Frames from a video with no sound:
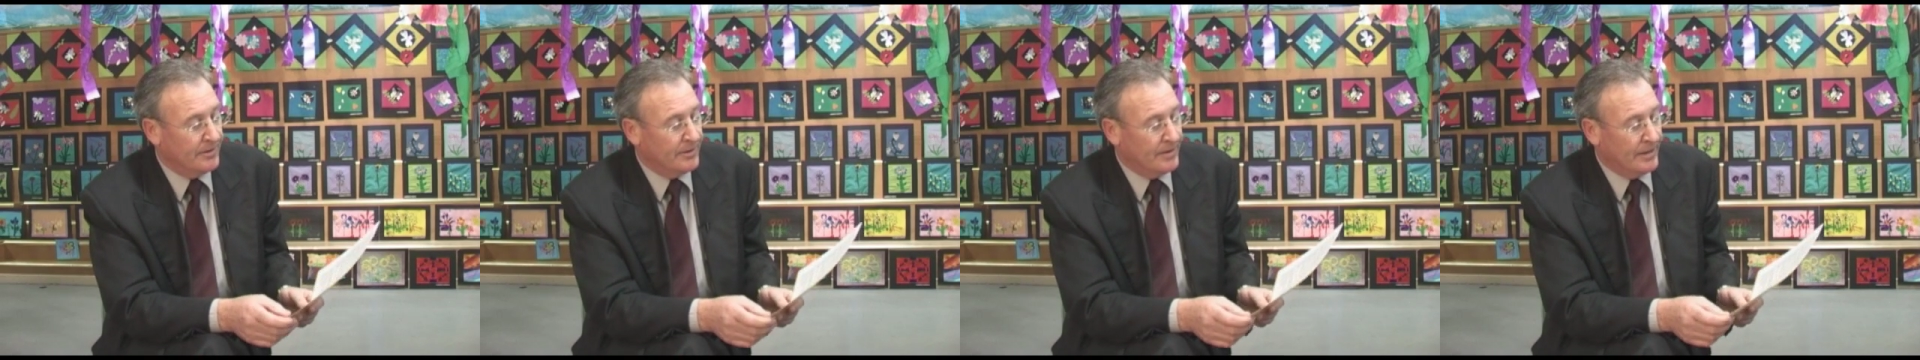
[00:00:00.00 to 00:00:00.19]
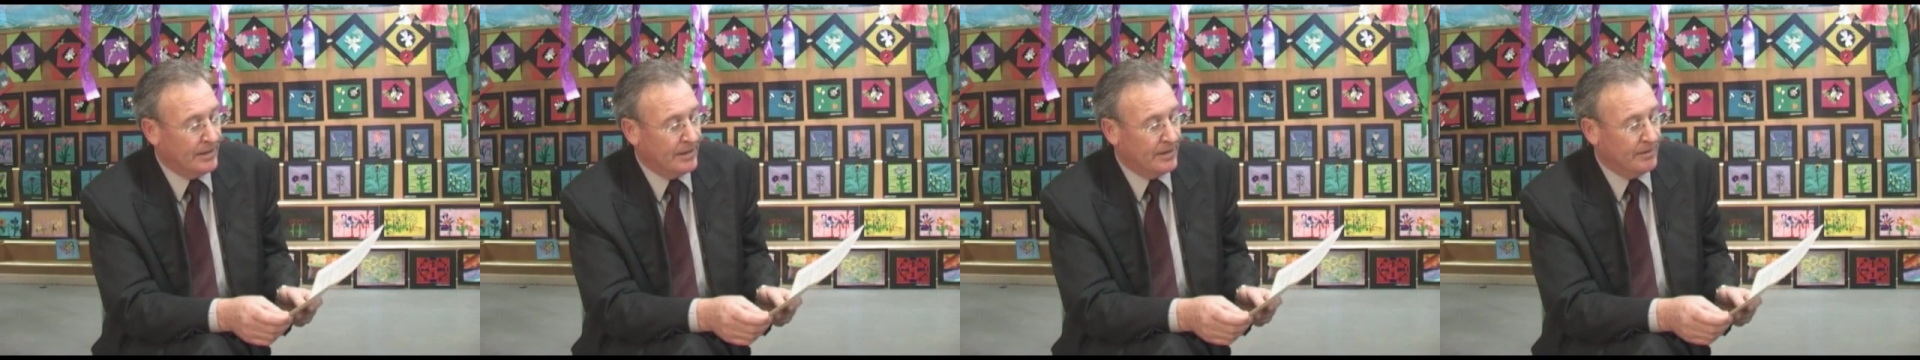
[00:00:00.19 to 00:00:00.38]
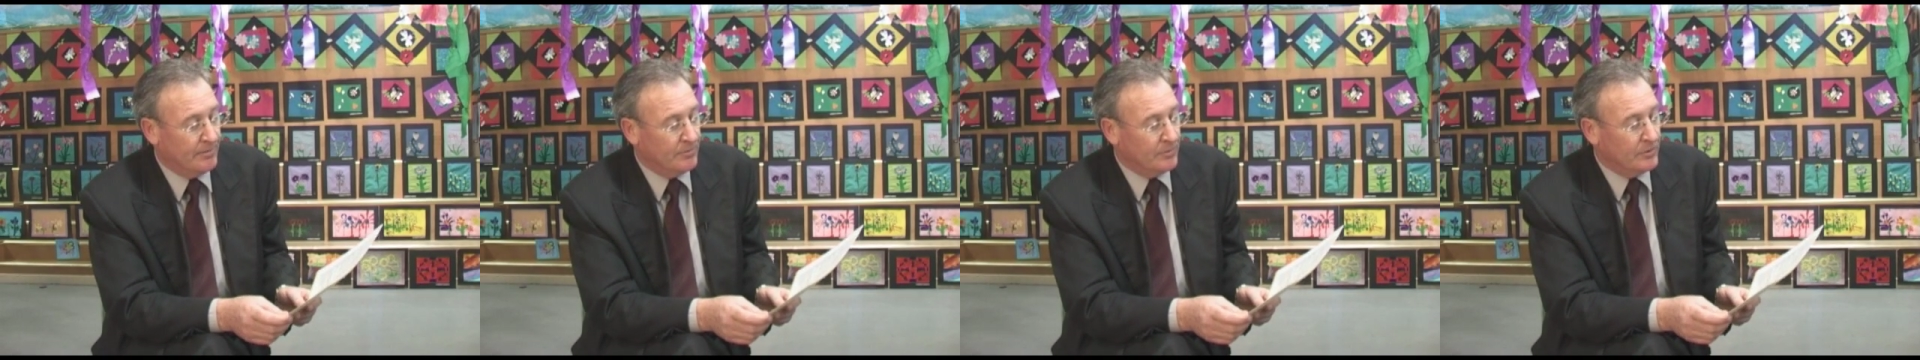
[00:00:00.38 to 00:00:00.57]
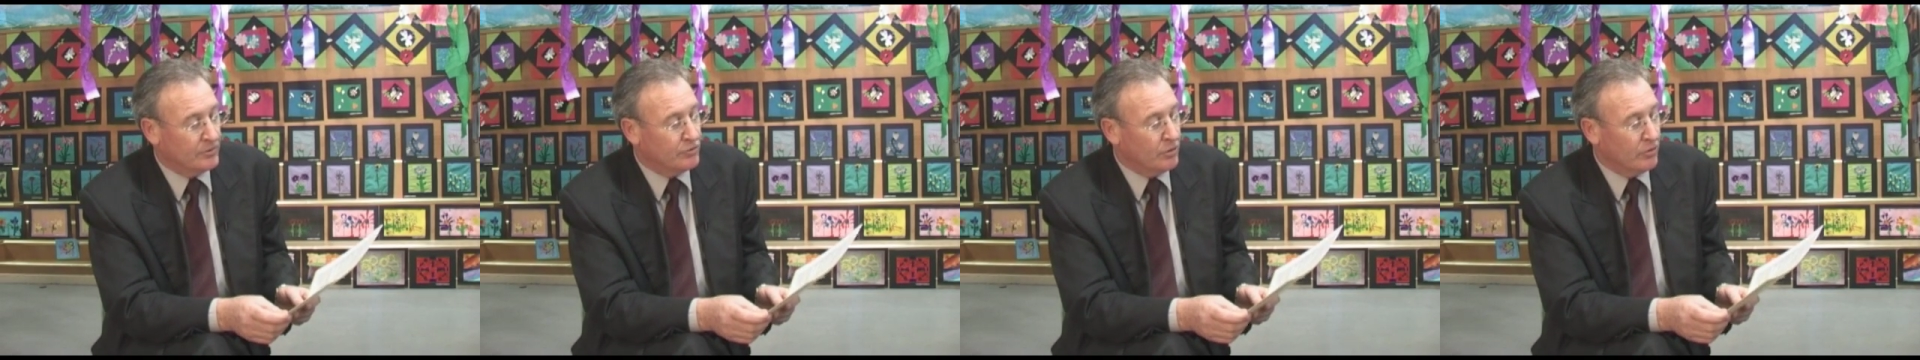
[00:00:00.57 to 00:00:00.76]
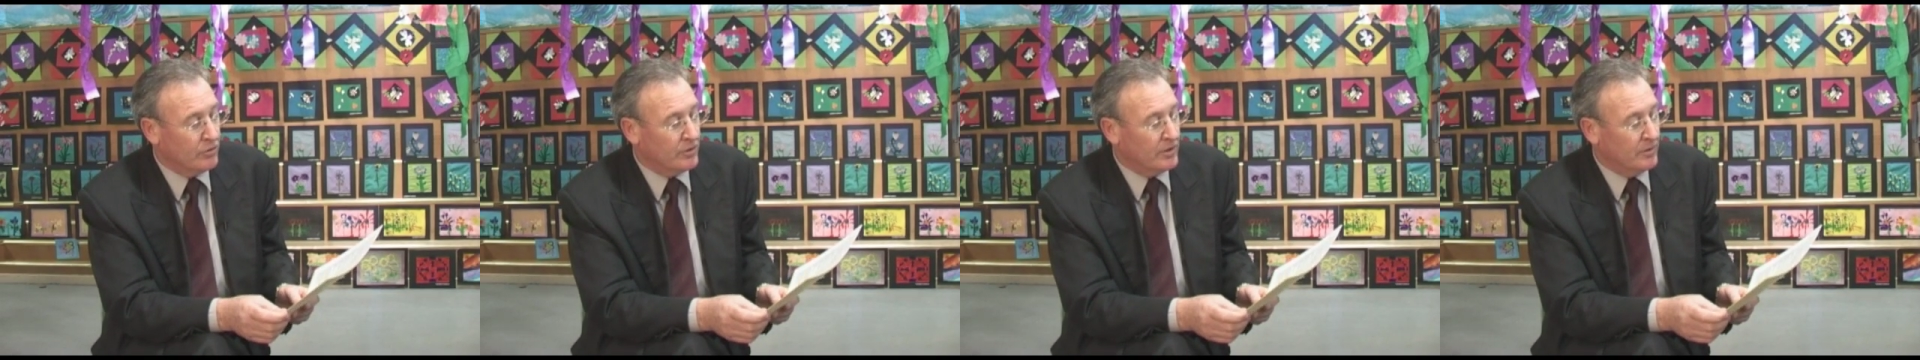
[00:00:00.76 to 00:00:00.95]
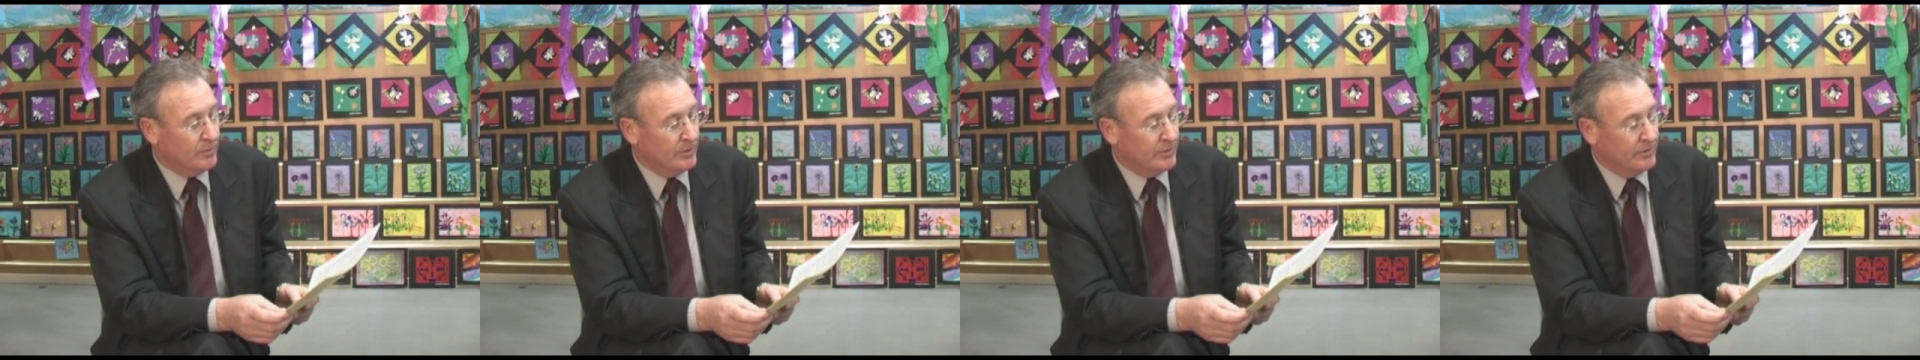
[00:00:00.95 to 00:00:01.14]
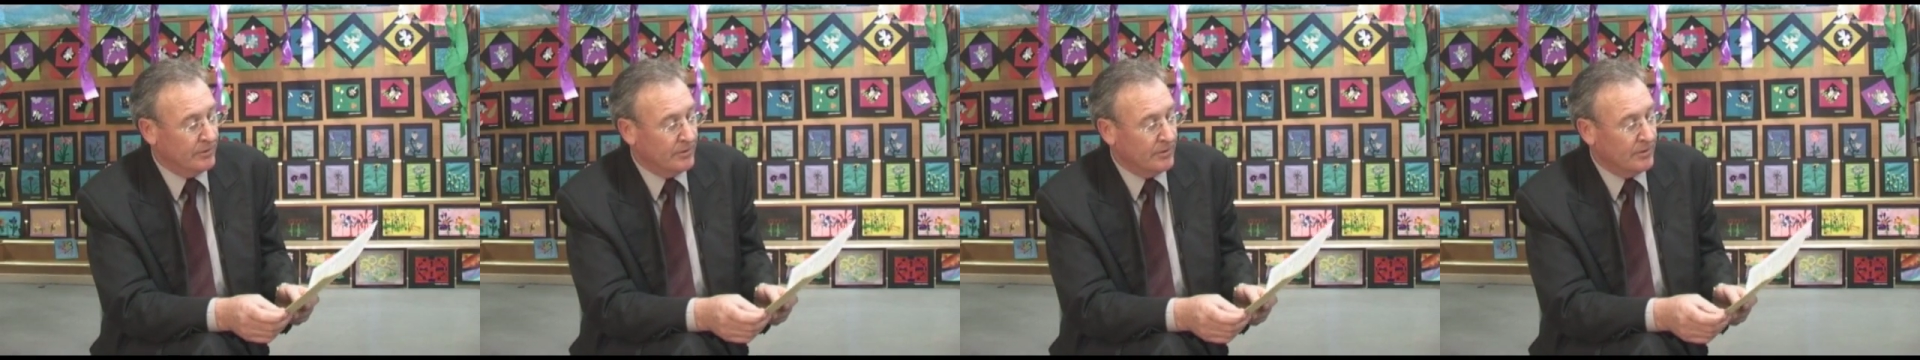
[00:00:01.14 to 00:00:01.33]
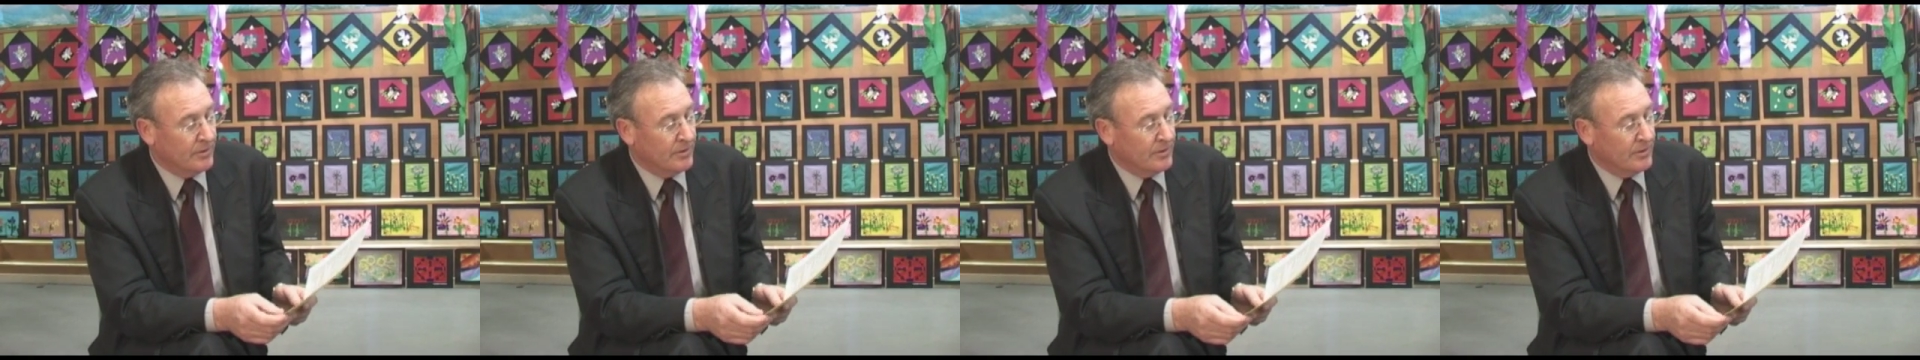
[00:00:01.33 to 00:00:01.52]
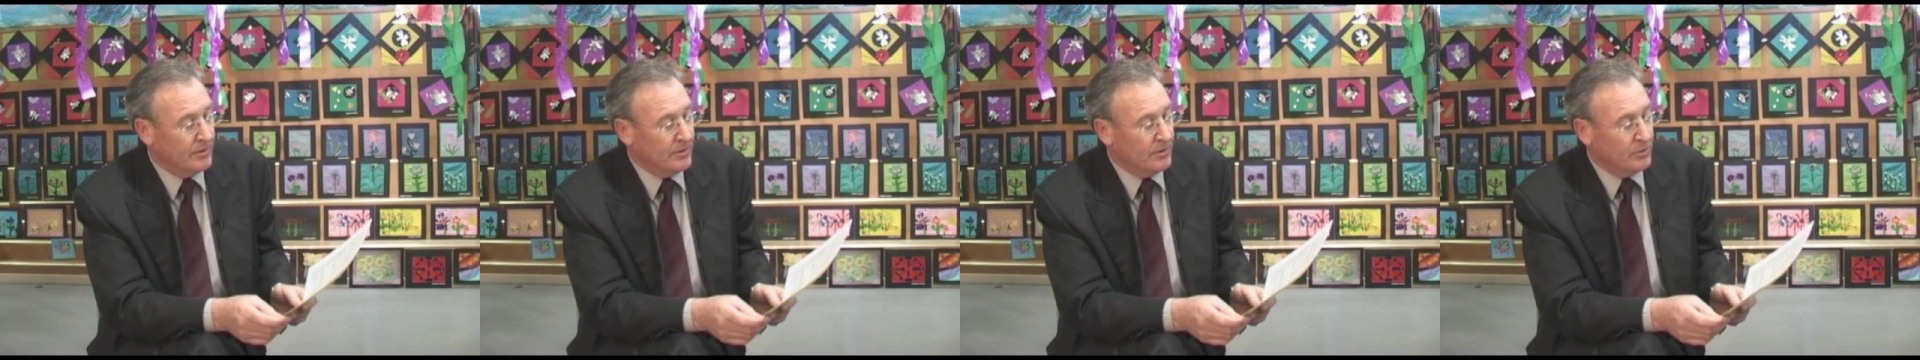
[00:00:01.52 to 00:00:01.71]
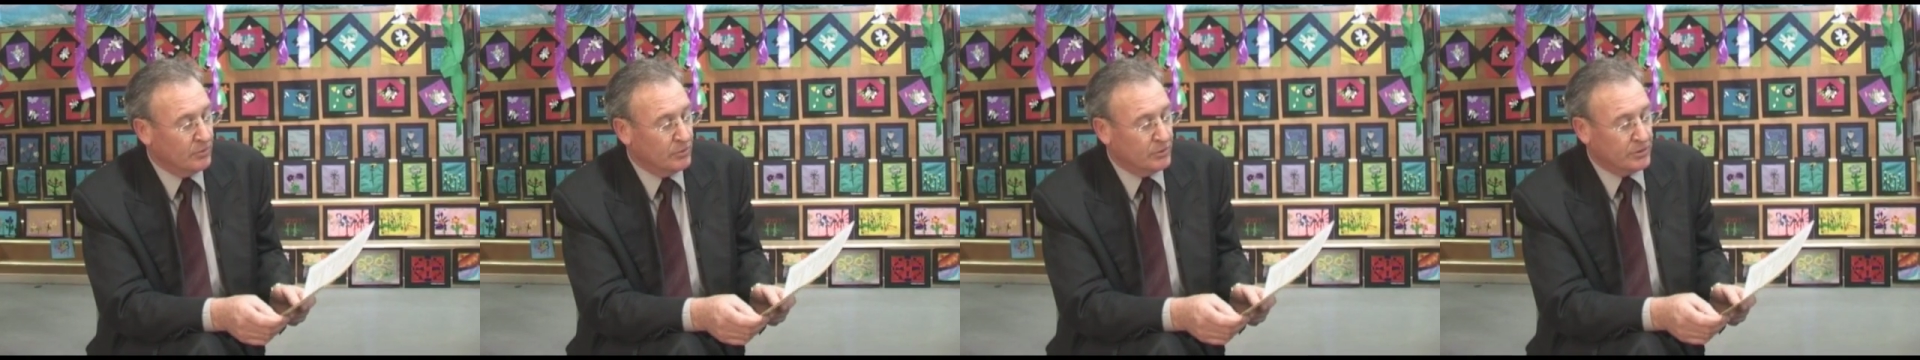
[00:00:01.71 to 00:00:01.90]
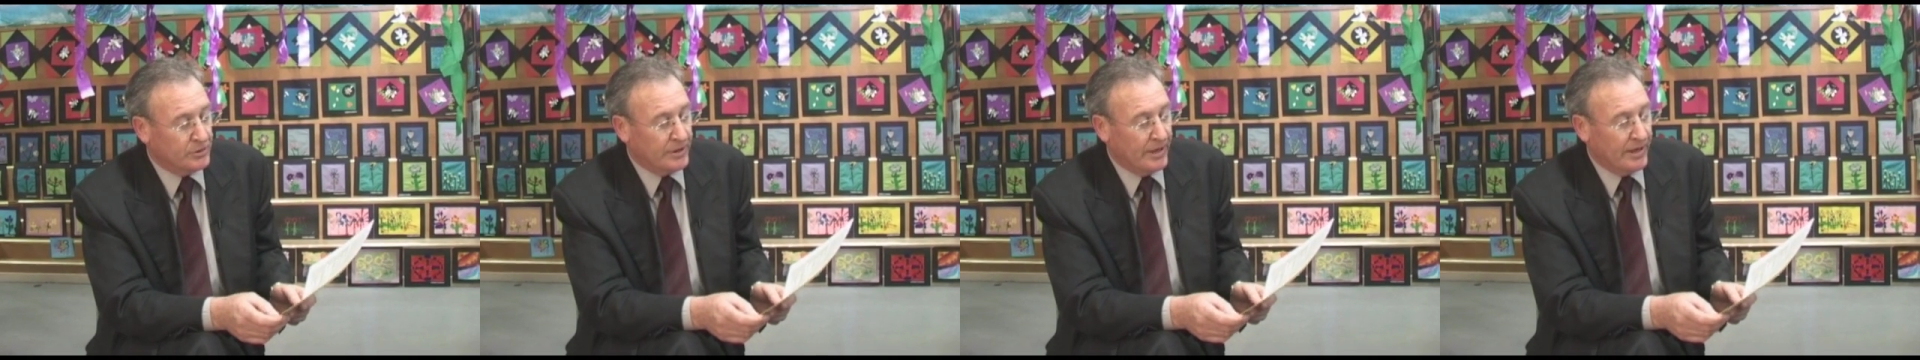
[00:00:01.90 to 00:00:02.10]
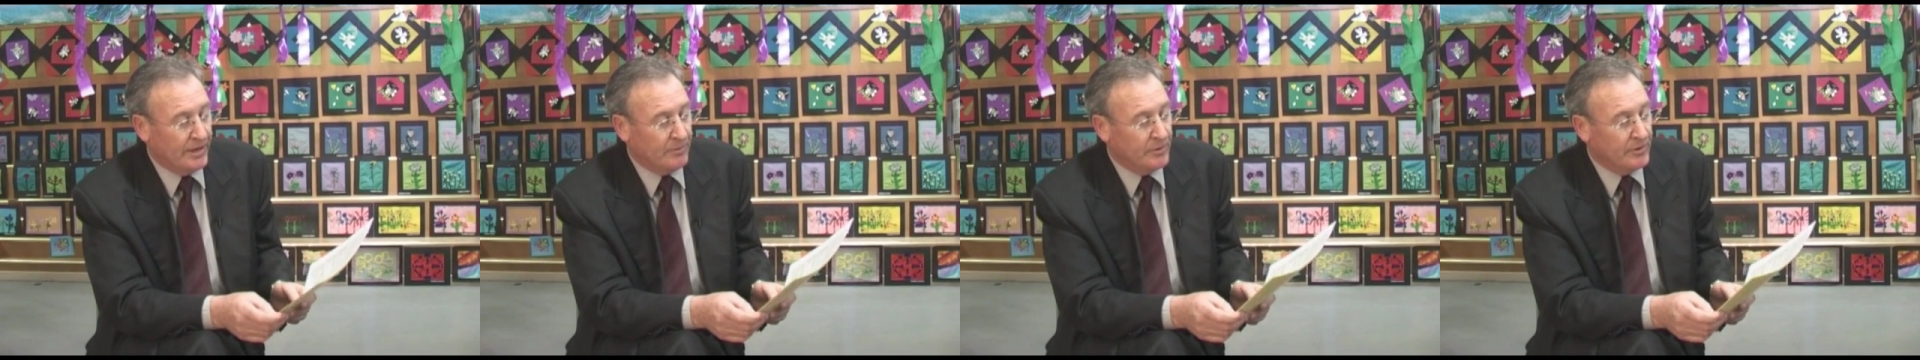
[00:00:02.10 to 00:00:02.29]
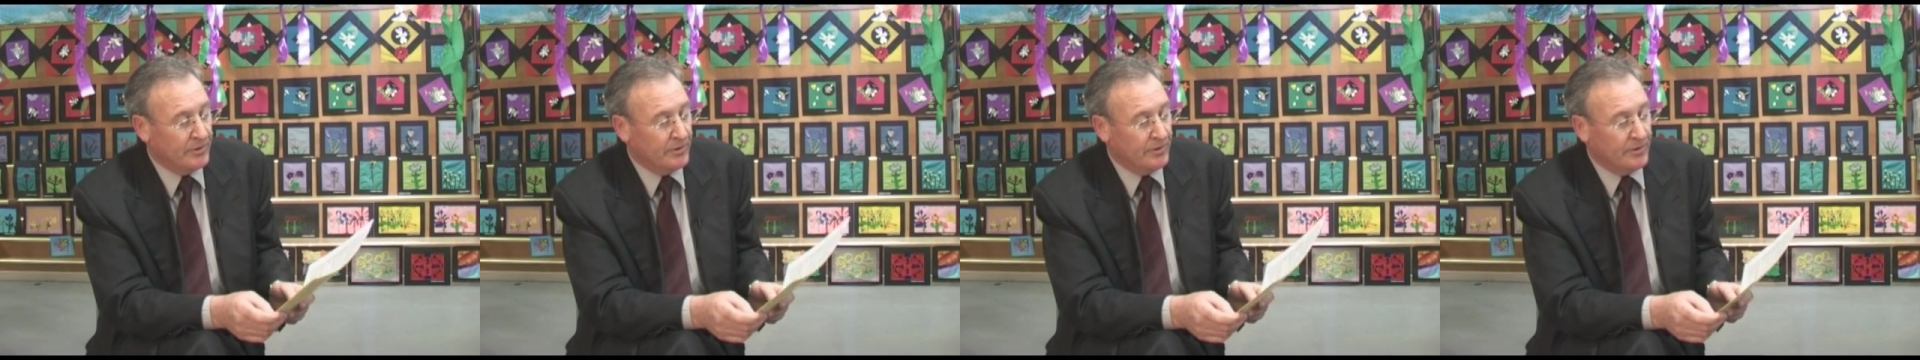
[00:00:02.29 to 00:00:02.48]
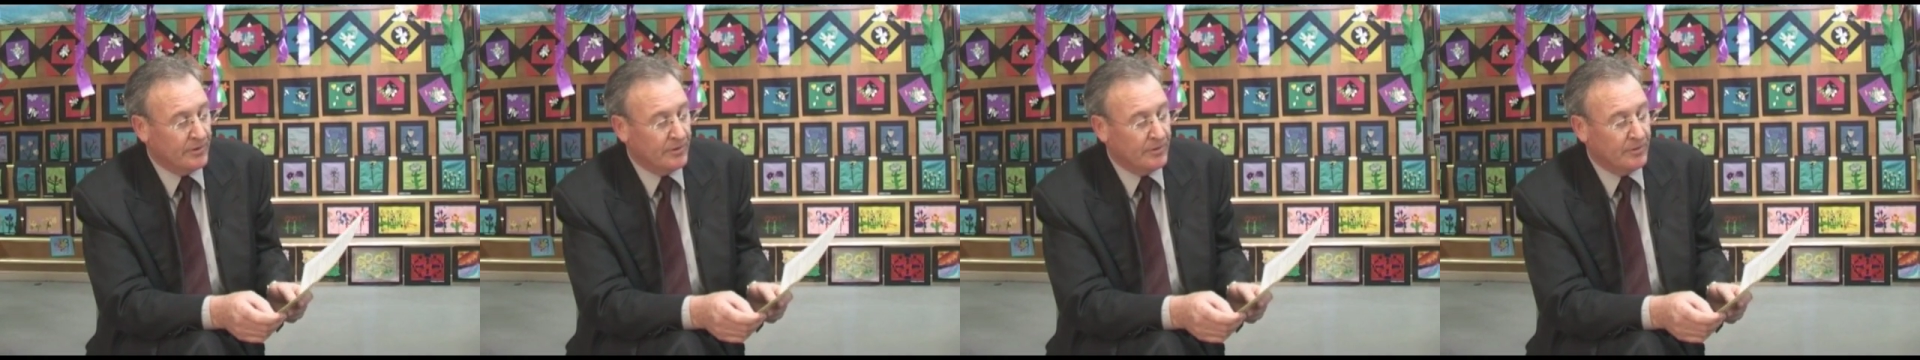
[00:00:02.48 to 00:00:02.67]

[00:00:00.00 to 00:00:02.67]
document or statement,